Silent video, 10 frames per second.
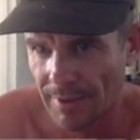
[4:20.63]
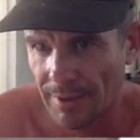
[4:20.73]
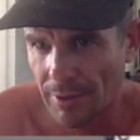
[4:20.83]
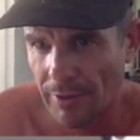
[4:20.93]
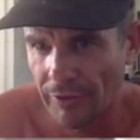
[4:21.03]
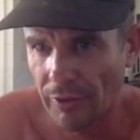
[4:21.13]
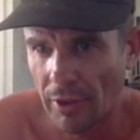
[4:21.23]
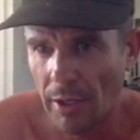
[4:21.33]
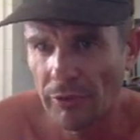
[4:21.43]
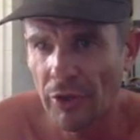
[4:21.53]
I've got this.
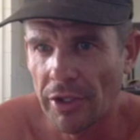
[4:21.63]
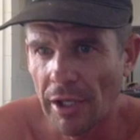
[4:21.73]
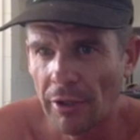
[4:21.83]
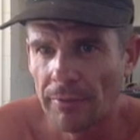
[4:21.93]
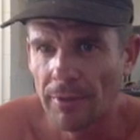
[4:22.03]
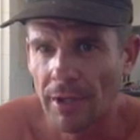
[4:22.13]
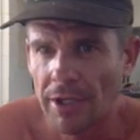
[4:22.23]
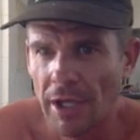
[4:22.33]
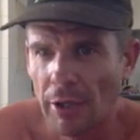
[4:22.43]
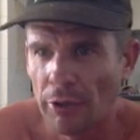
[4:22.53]
Okay, let's go yellow. Okay,
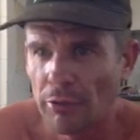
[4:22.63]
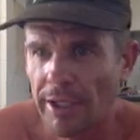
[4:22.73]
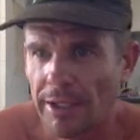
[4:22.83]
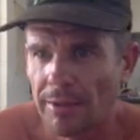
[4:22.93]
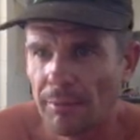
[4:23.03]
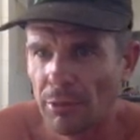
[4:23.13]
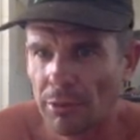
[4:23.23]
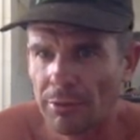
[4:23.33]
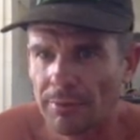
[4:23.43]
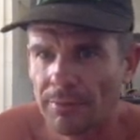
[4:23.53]
yellow, green,
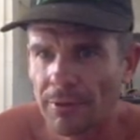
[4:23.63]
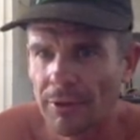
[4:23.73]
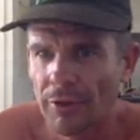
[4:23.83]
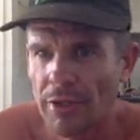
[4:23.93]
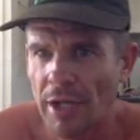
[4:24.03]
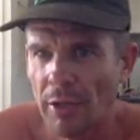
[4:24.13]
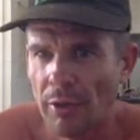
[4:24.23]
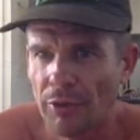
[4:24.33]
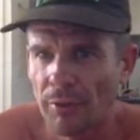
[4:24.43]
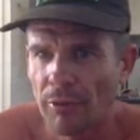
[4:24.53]
blue. All right, so yellow
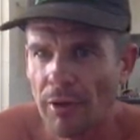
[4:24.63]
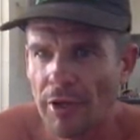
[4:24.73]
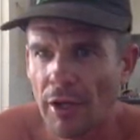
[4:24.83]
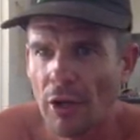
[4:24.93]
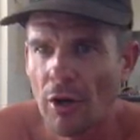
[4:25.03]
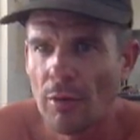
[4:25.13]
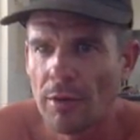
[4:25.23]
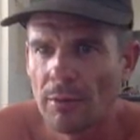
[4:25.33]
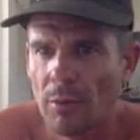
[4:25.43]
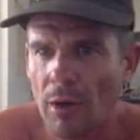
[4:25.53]
on the top right, yellow
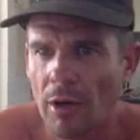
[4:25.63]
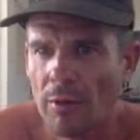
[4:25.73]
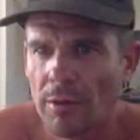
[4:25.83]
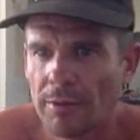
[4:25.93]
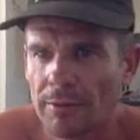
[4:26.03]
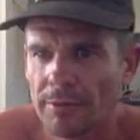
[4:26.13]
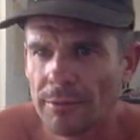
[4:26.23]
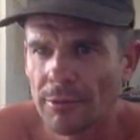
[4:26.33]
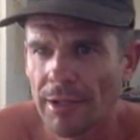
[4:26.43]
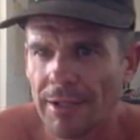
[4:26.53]
helmet, white helmet,
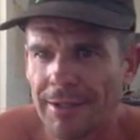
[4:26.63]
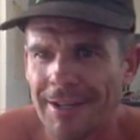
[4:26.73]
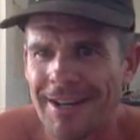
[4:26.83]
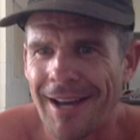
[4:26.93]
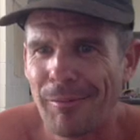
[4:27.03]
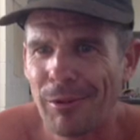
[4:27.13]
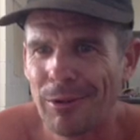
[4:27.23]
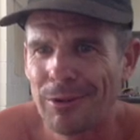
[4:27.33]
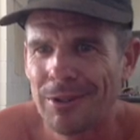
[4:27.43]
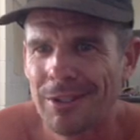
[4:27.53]
green, and
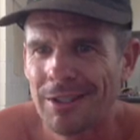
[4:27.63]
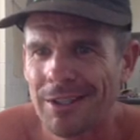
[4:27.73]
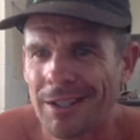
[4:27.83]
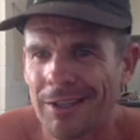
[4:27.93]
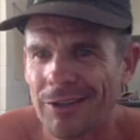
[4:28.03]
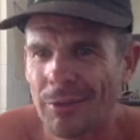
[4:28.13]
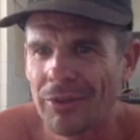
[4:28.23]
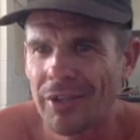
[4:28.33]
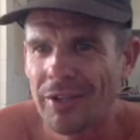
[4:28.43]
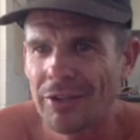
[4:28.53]
blue. And so we
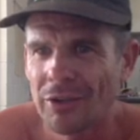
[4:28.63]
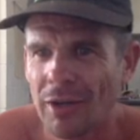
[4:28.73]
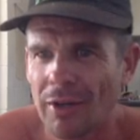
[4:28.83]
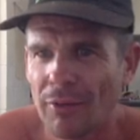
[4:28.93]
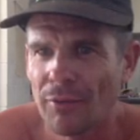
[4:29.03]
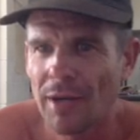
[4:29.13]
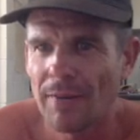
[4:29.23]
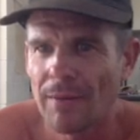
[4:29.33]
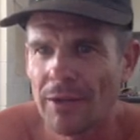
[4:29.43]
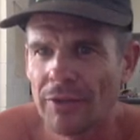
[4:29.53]
see this guy in the
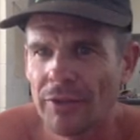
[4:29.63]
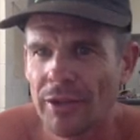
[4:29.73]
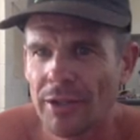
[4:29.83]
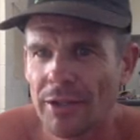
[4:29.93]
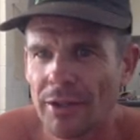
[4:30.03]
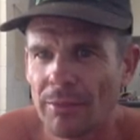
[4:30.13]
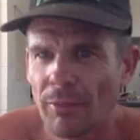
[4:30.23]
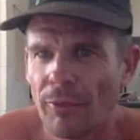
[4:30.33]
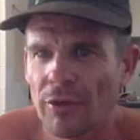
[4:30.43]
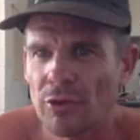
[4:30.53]
front is the
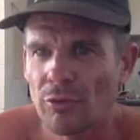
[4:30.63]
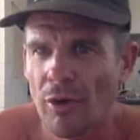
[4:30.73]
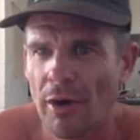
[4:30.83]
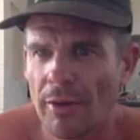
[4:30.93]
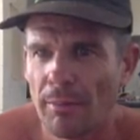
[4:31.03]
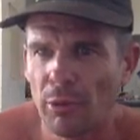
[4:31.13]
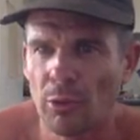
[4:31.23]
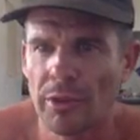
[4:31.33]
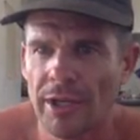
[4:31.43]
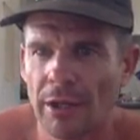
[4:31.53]
professional rider, the
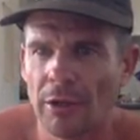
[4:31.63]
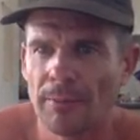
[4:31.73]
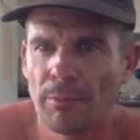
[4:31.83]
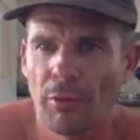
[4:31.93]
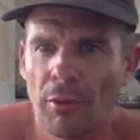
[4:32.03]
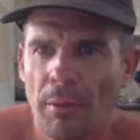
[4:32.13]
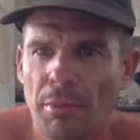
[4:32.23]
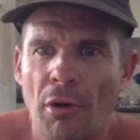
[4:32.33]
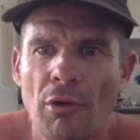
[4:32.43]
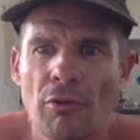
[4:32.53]
blue and yellow, the
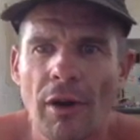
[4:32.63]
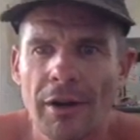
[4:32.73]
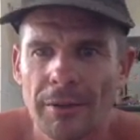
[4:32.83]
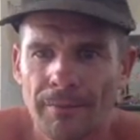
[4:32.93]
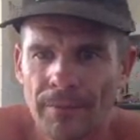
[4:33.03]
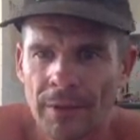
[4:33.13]
pro rider.